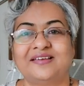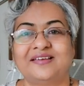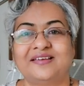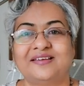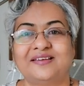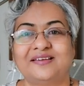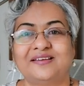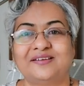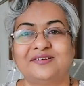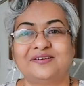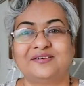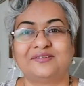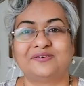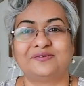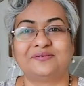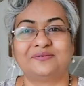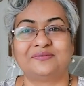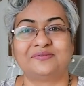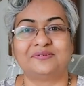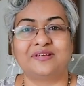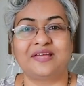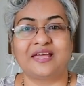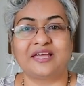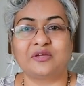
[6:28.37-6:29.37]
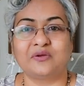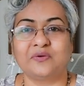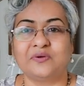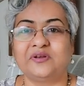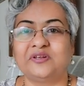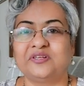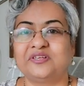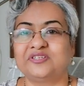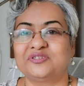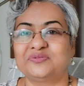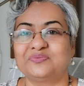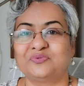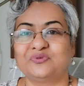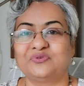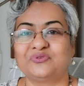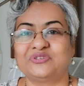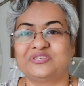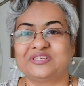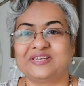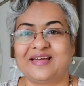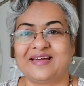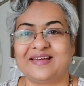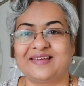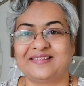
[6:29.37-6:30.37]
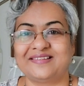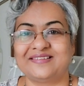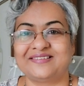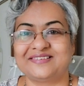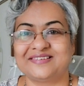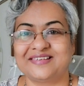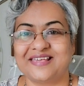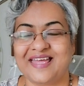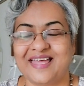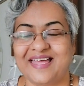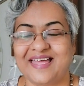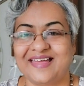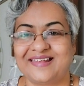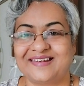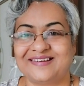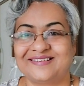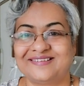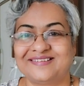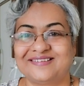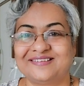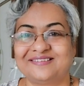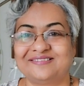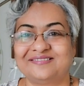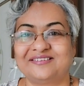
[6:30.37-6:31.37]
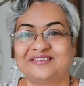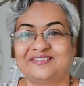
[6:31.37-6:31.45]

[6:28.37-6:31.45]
Aquarius moon signs and